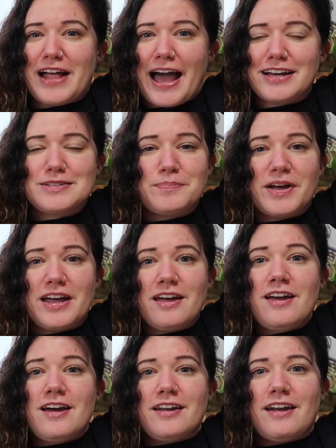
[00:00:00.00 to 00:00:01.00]
flax but
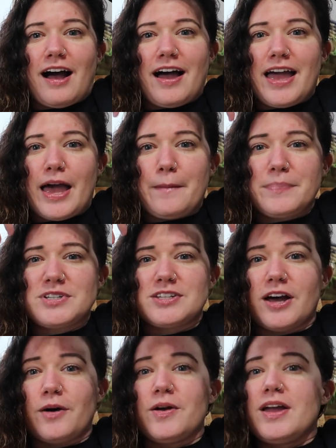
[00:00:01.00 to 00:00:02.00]
not hemp.
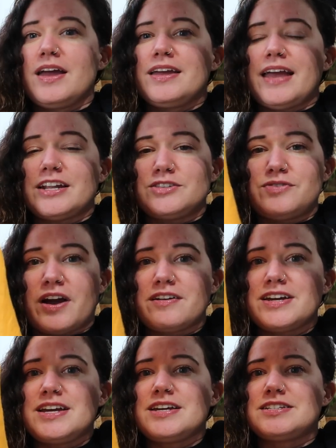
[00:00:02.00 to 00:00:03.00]
So yeah, it's
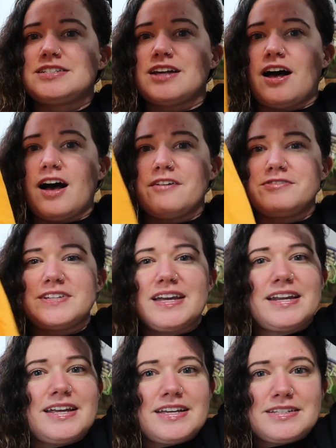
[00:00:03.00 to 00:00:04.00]
very soft.
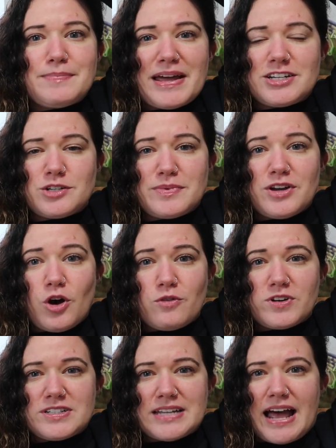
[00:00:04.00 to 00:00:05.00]
It is meant to be
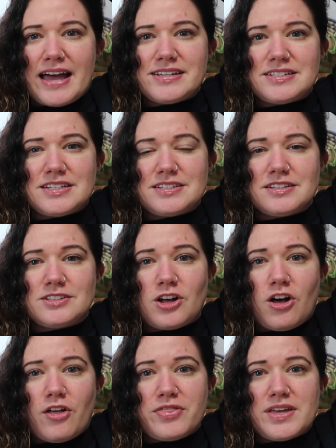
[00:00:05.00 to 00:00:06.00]
oversized. This is
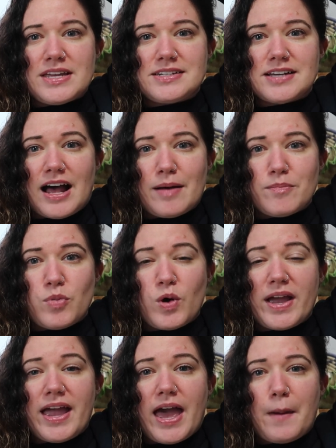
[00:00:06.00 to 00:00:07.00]
called the
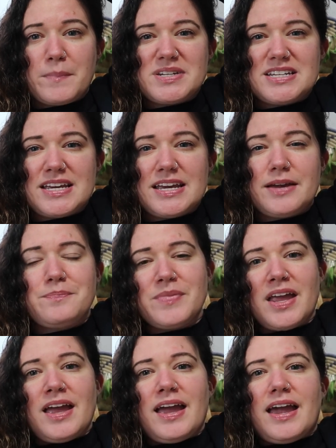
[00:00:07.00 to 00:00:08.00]
Tomboy Hemp Tee
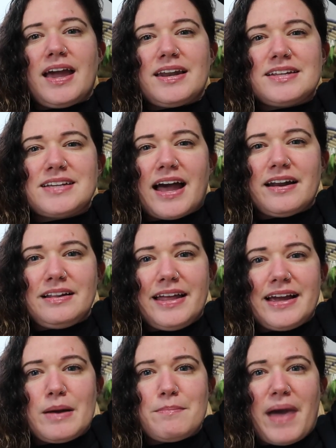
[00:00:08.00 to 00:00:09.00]
and it's kind of
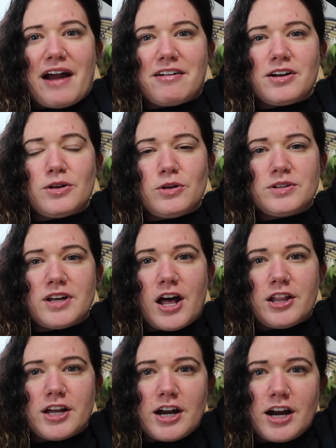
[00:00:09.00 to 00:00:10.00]
like a marigold
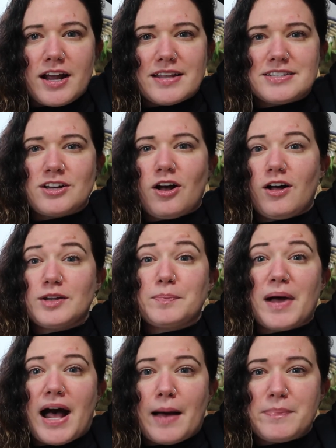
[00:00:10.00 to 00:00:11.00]
color. It's
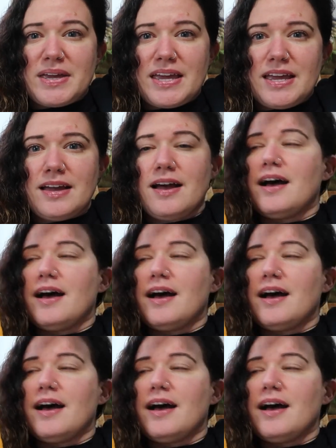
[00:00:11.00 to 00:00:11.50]
called Poppy,